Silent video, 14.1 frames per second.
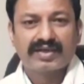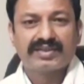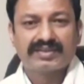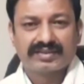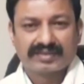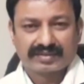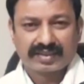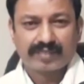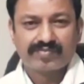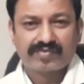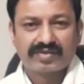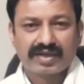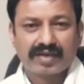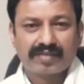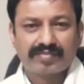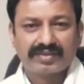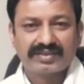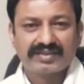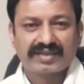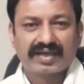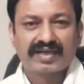is type 1
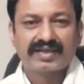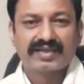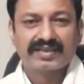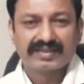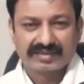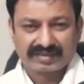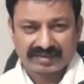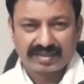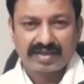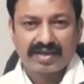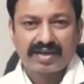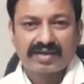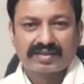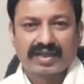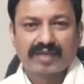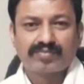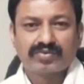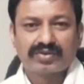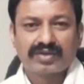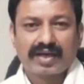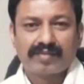diabetes, second is type
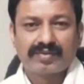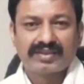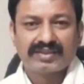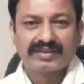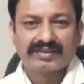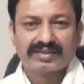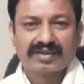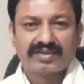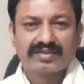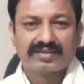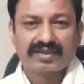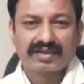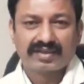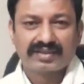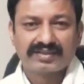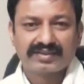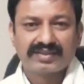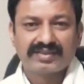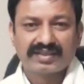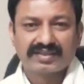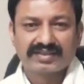2 diabetes, and third is the
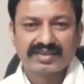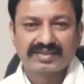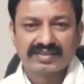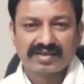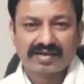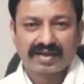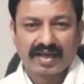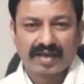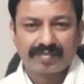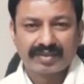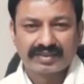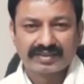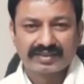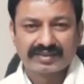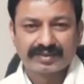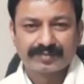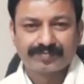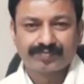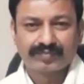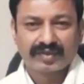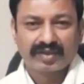gestational diabetes.
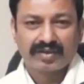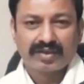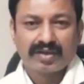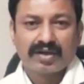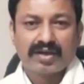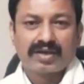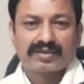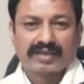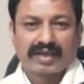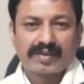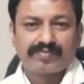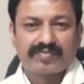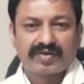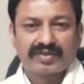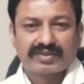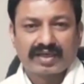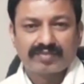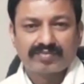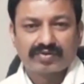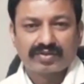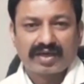Type 1,
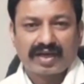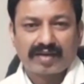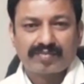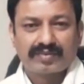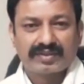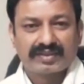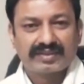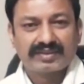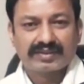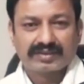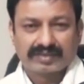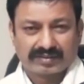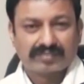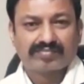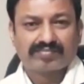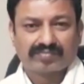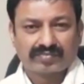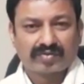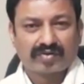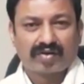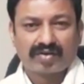type 2 diabetes
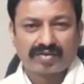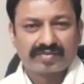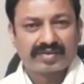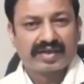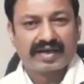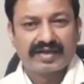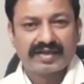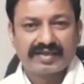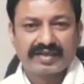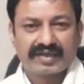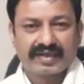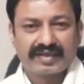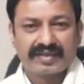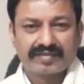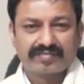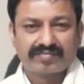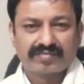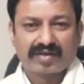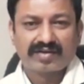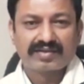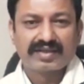are hereditary
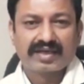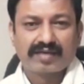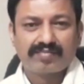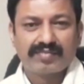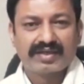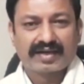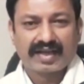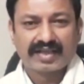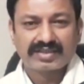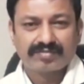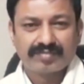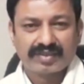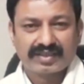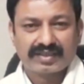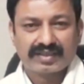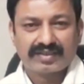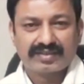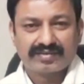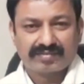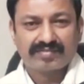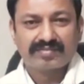and they can be
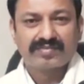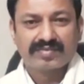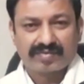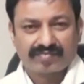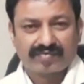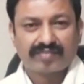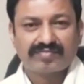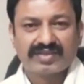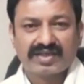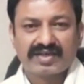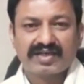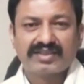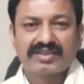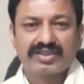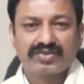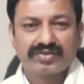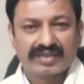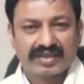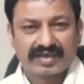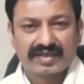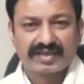transmitted from generation to
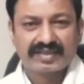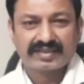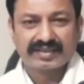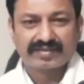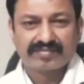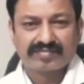generation.